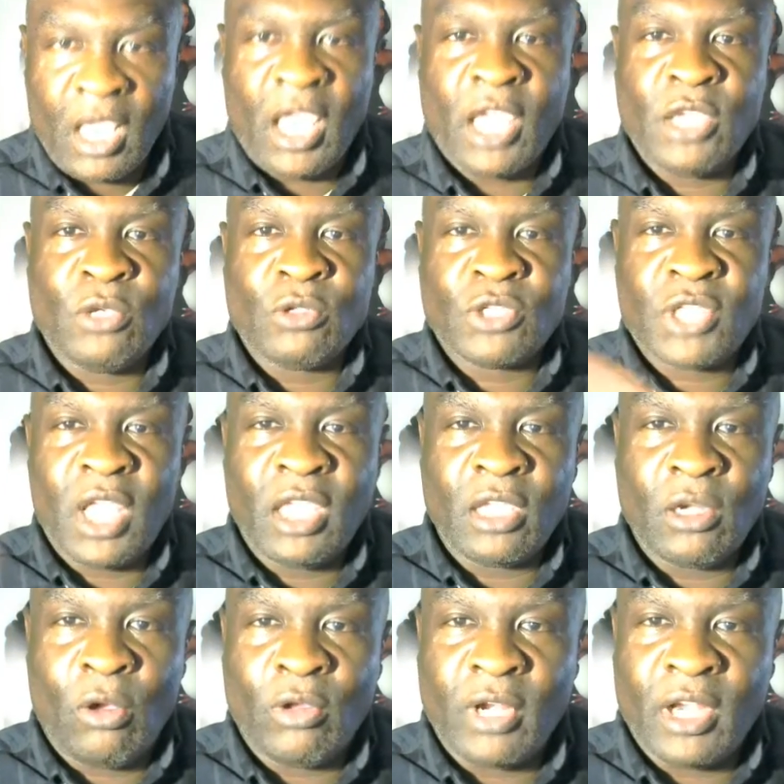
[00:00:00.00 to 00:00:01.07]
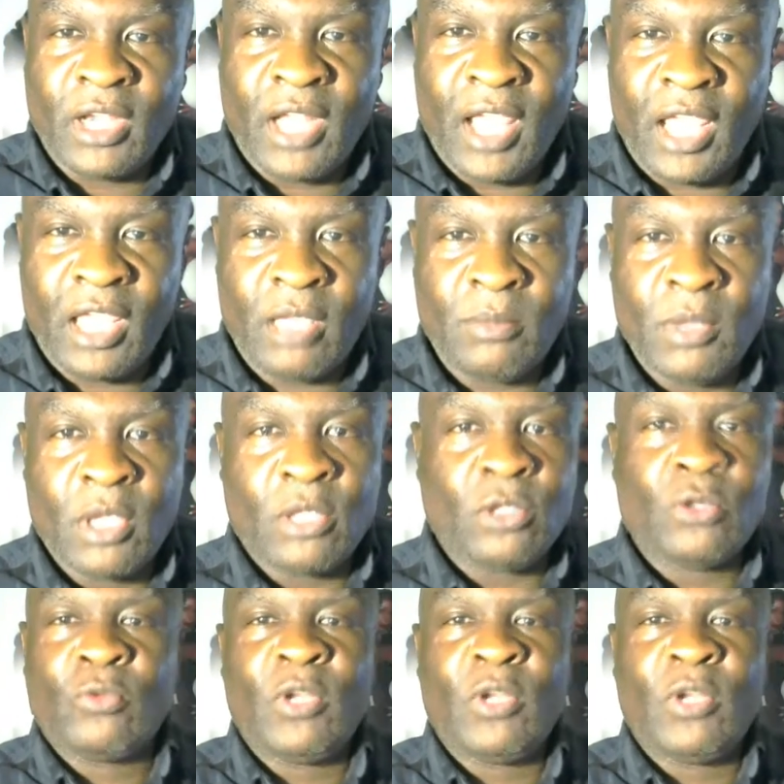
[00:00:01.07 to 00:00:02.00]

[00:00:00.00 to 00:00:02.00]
And you're taking on a name. You